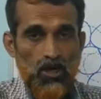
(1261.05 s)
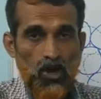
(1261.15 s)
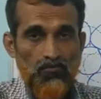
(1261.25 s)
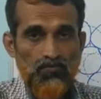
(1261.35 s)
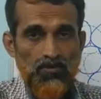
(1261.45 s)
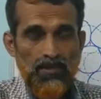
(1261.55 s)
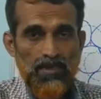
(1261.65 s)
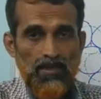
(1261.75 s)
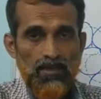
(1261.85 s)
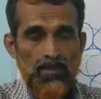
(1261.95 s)
of
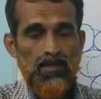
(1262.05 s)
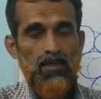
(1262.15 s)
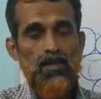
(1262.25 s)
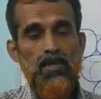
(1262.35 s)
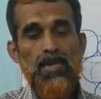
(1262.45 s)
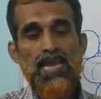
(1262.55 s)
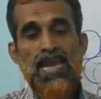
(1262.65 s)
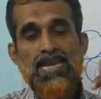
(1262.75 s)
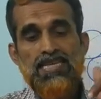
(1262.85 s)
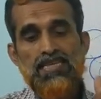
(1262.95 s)

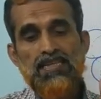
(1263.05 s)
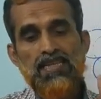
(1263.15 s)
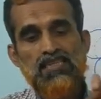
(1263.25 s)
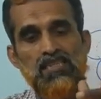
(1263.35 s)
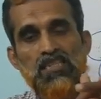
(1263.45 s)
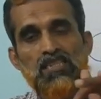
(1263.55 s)
8 touching